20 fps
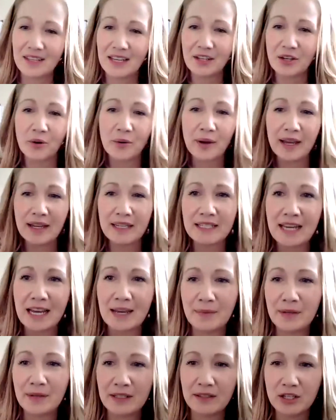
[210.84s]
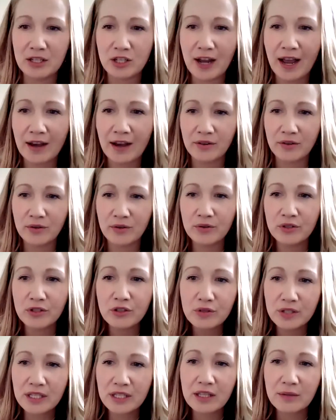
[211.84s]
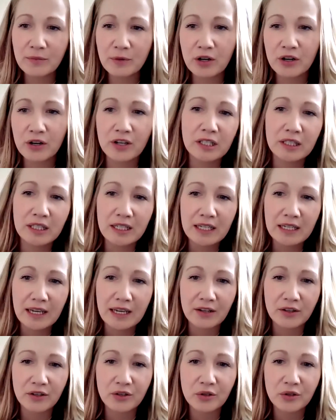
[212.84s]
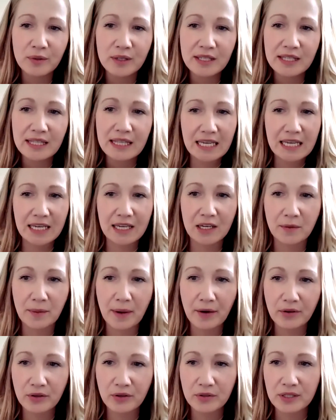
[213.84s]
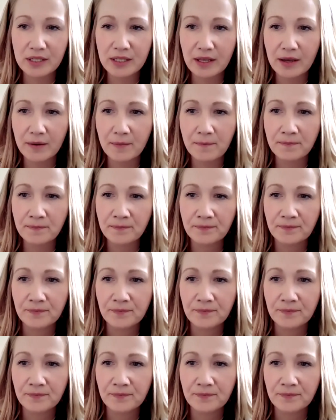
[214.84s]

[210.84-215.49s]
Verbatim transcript: And go ahead and type it in the chat. Who's using them currently and who is thinking about using them?